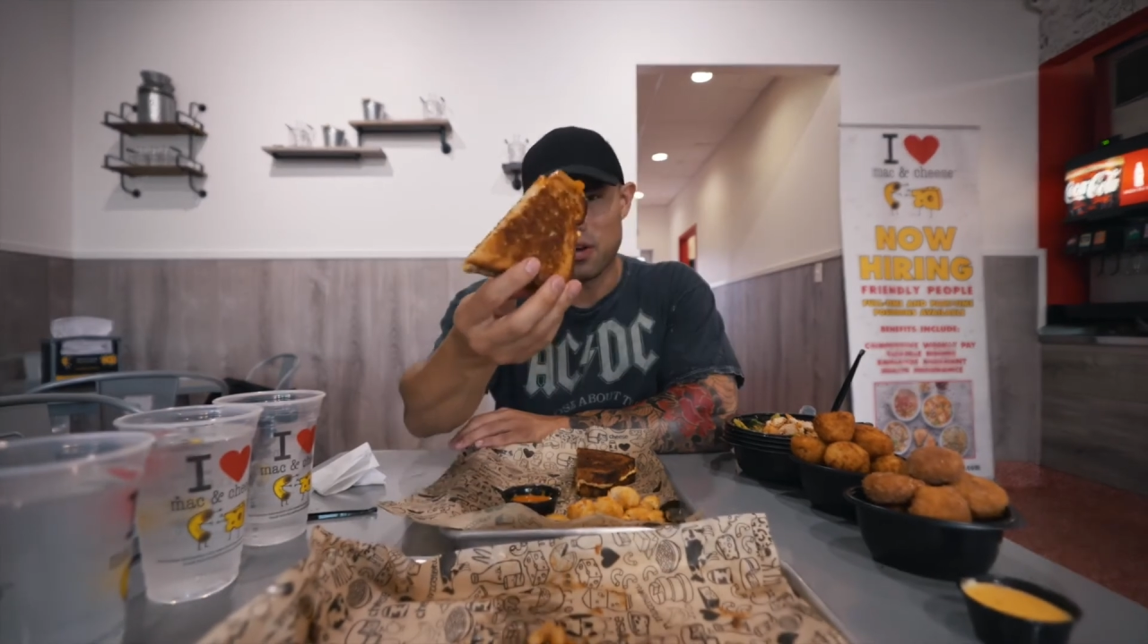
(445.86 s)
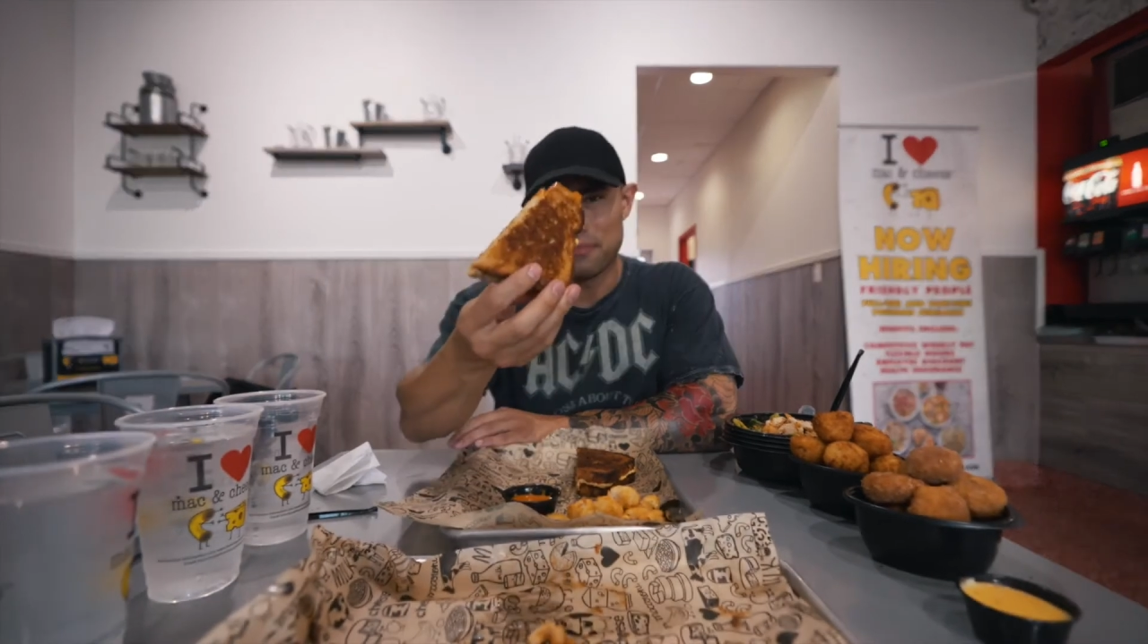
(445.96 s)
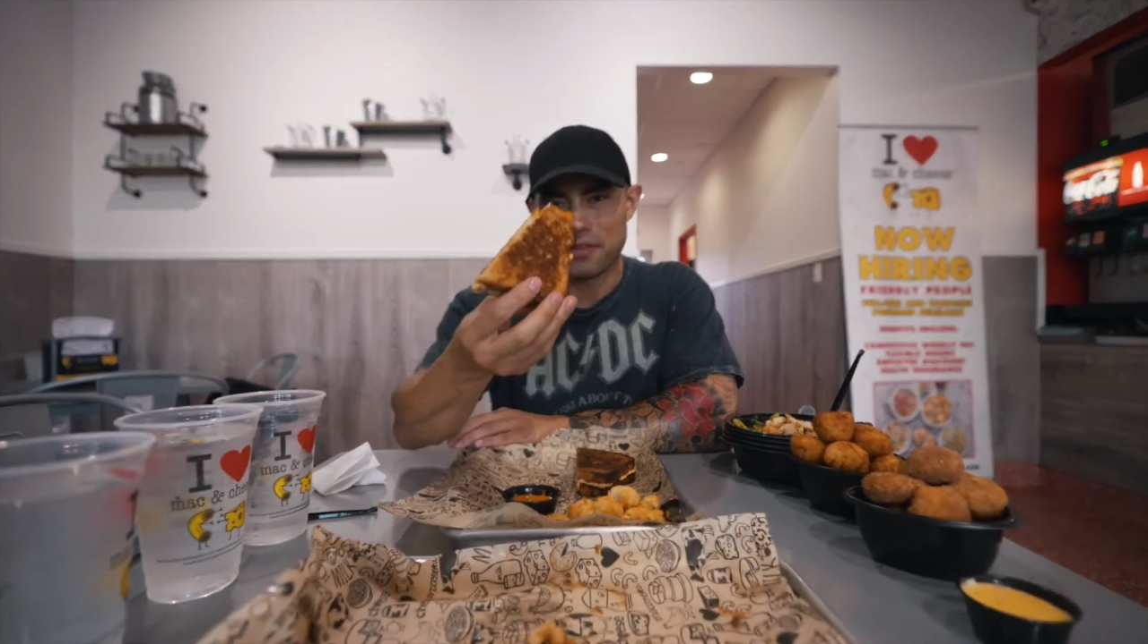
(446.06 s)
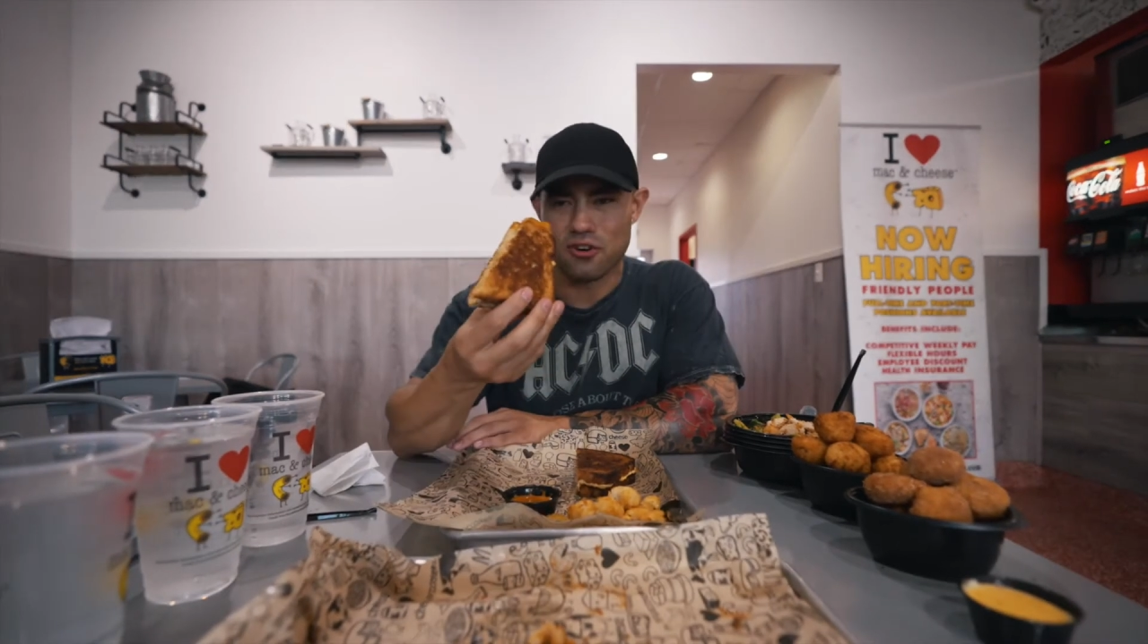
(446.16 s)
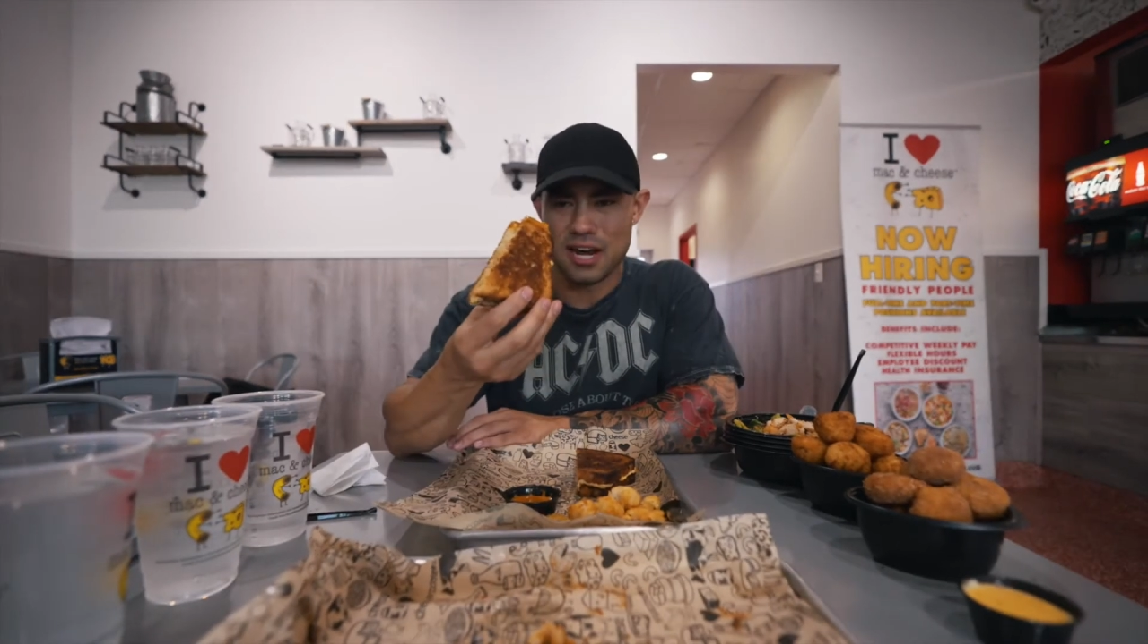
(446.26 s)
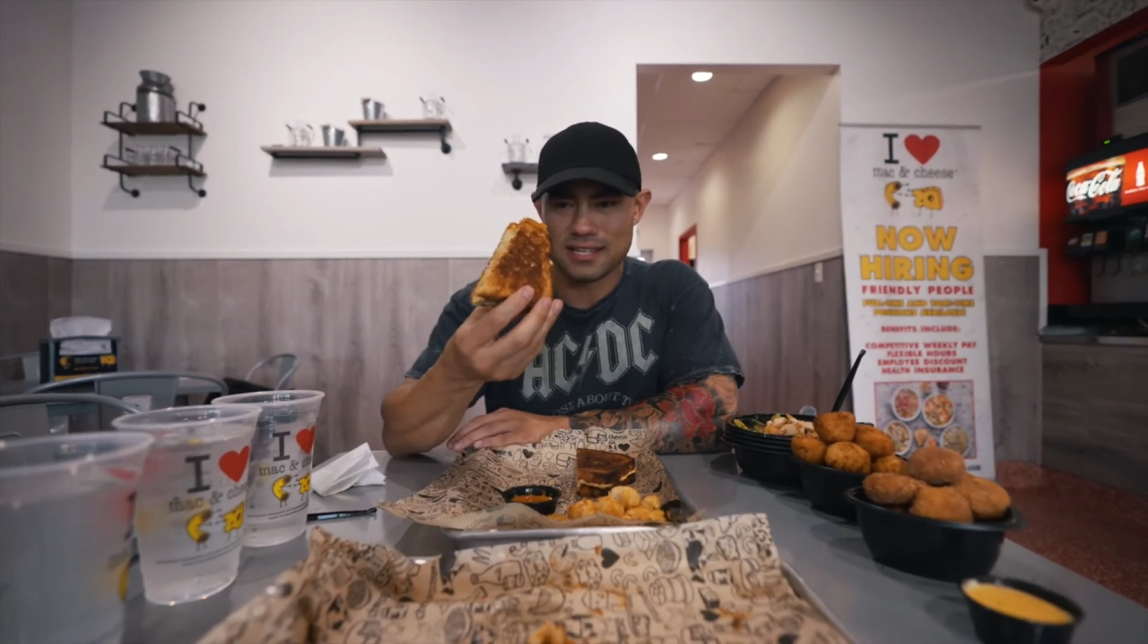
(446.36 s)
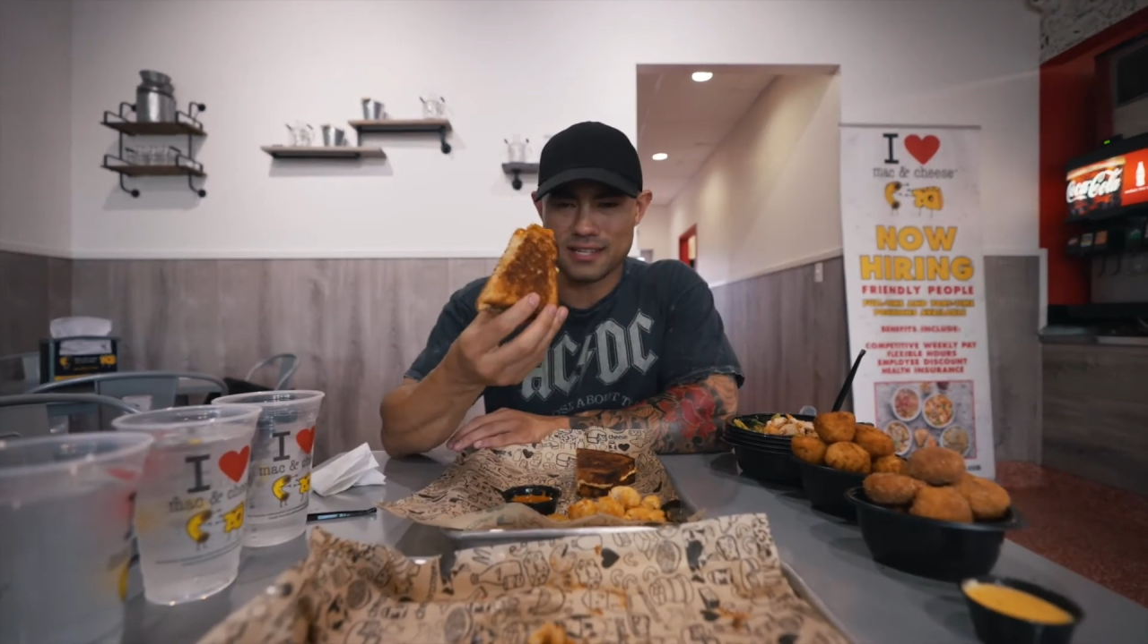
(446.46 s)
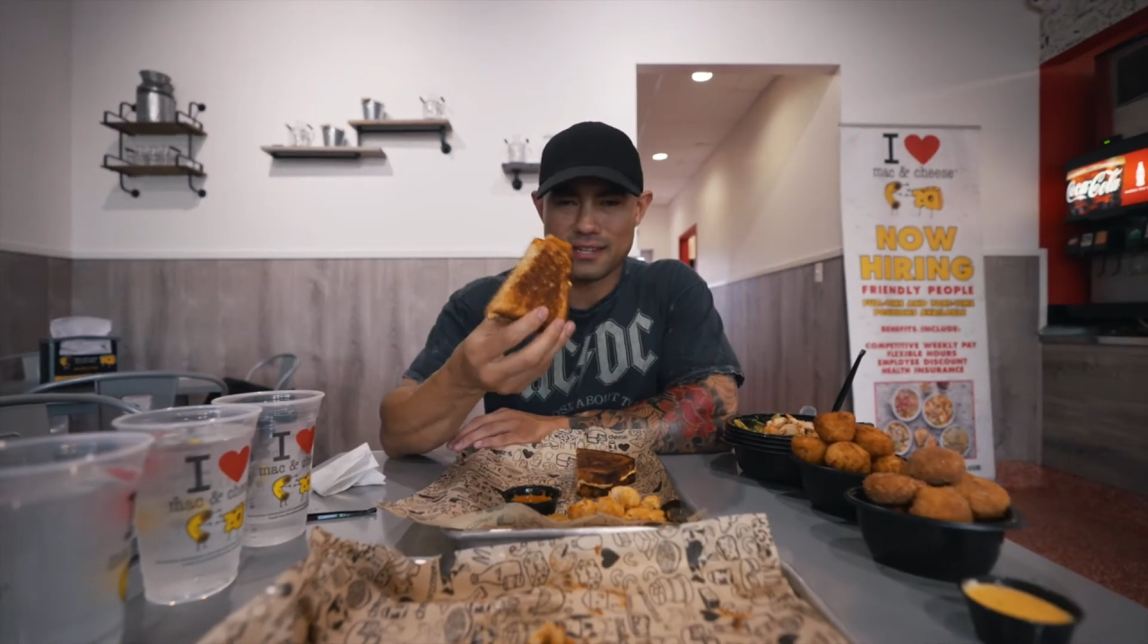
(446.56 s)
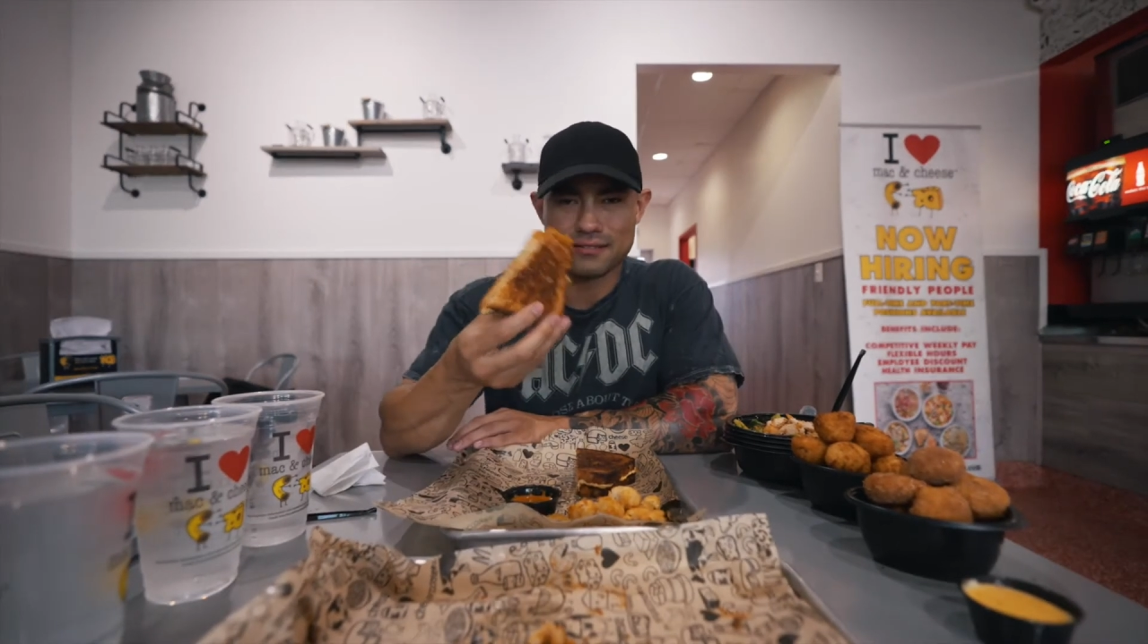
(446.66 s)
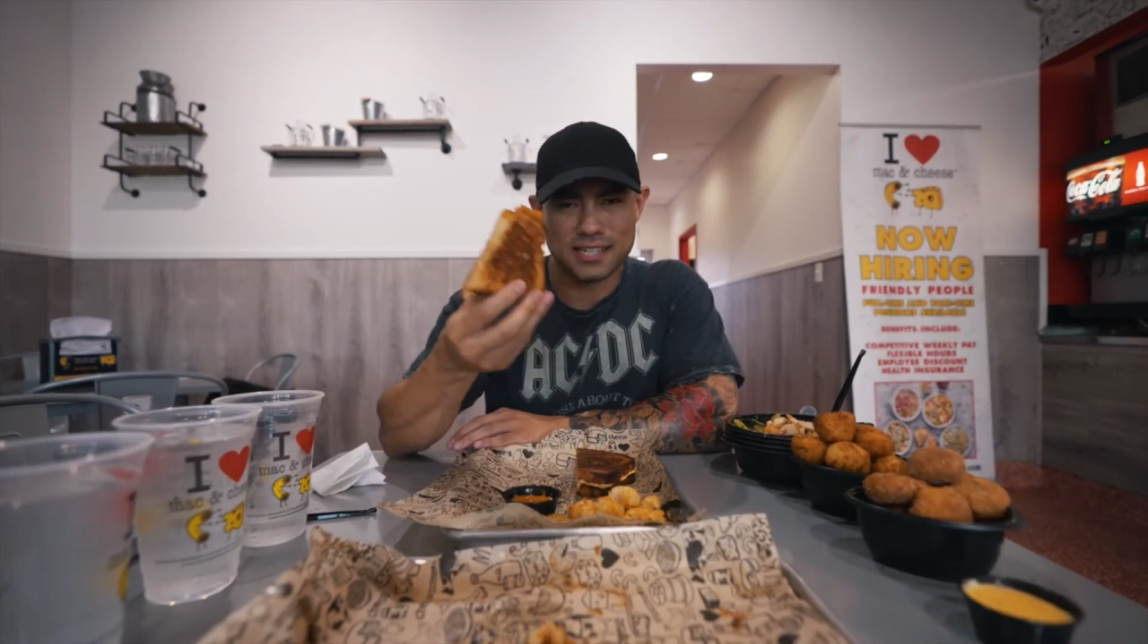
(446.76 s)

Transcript: up the crust